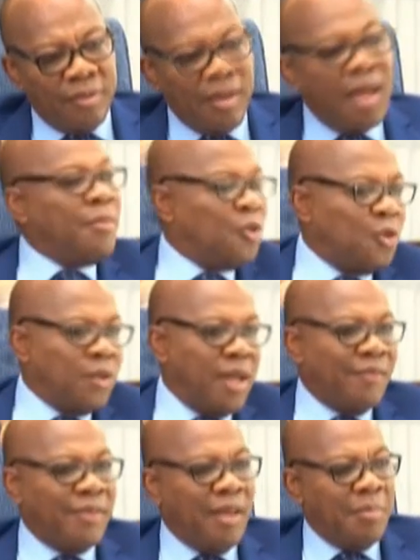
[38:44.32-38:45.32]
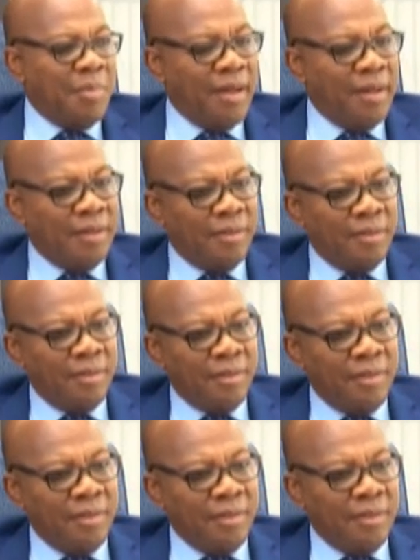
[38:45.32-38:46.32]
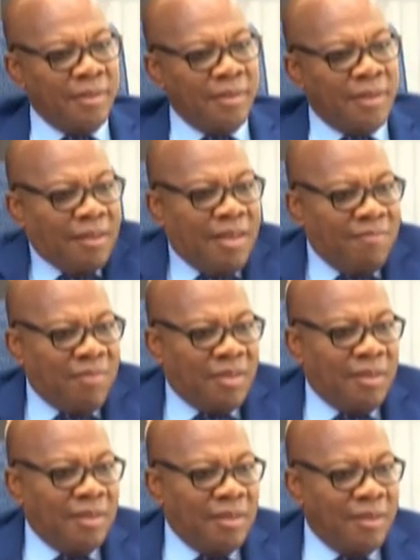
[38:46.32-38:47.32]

How much do they have in their bag? They don't have money.